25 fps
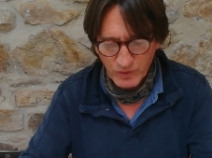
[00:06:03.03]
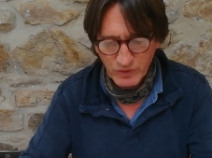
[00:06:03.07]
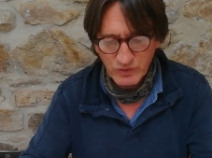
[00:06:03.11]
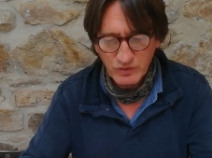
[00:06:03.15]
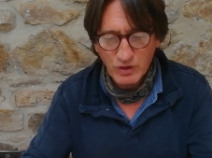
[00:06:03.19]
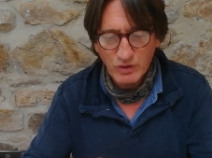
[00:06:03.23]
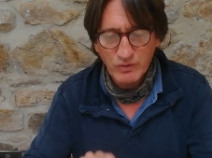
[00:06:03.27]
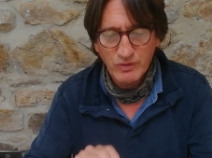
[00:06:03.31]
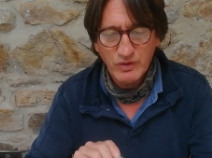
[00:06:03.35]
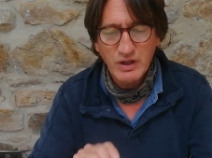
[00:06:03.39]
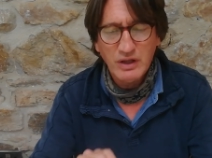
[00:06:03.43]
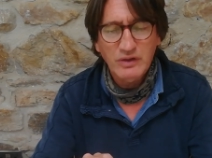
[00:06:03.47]
this
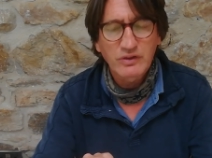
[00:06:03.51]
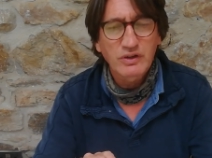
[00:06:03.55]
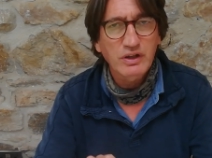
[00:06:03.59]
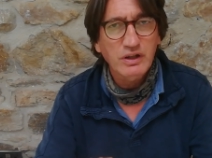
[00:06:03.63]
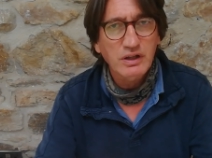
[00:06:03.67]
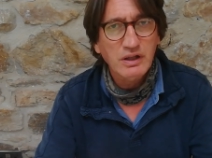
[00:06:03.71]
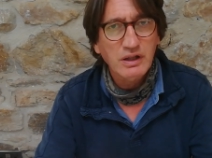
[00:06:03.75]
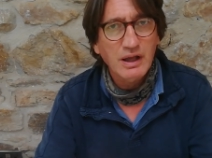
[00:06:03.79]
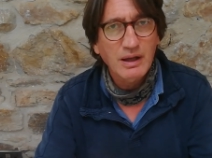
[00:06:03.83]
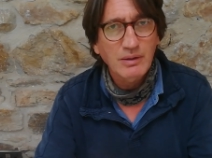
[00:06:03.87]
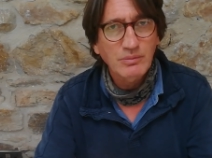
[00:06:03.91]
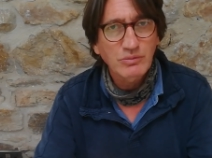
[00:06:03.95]
over the end of the
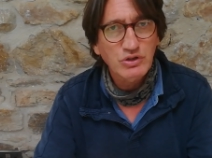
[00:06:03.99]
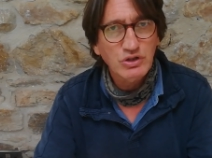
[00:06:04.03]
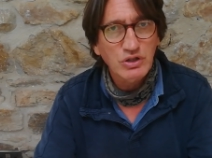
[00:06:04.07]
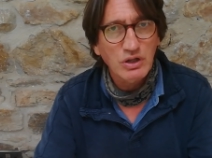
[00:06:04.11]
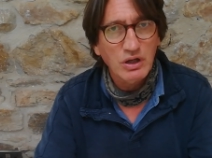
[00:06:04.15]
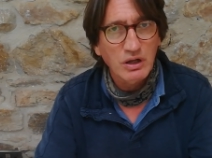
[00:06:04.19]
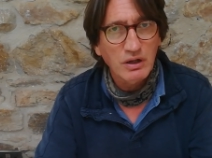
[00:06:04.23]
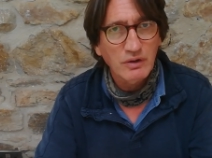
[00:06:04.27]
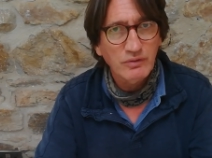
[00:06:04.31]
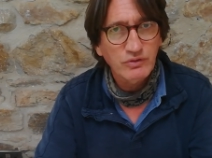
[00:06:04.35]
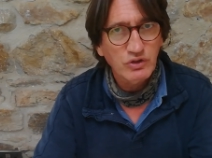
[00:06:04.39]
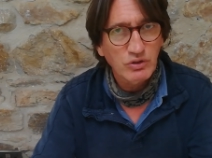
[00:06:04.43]

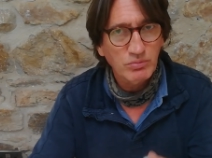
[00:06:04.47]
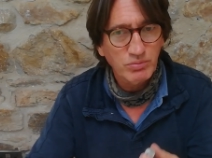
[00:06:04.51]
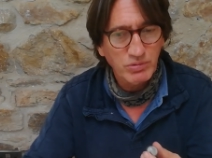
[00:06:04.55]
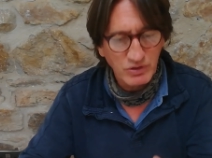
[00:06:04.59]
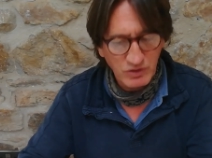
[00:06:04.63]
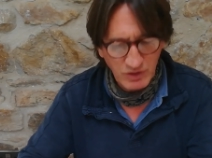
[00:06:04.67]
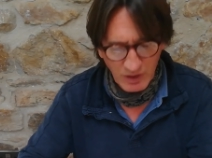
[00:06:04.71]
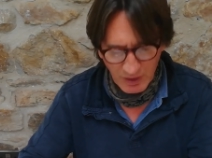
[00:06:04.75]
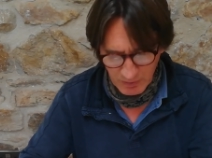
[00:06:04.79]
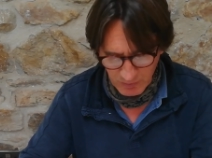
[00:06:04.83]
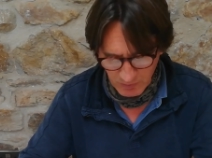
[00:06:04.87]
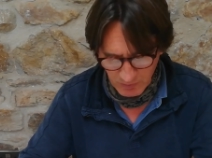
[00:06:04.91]
camshaft to
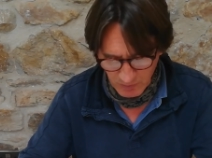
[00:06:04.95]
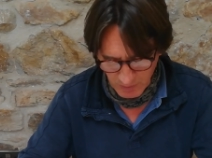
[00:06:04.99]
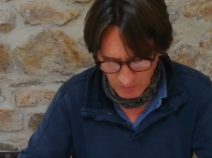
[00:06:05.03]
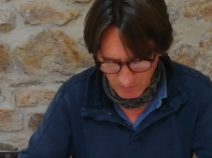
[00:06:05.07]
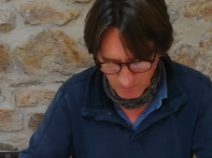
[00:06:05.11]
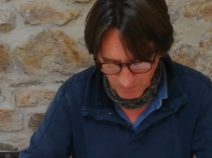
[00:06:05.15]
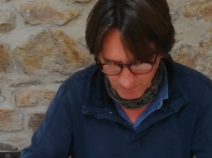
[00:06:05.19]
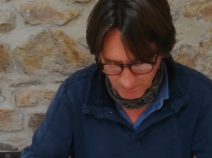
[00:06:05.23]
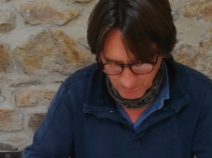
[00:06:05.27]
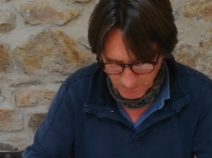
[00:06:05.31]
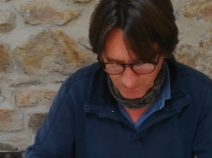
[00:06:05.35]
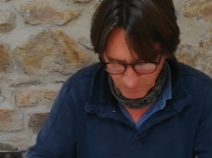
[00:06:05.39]
protect it,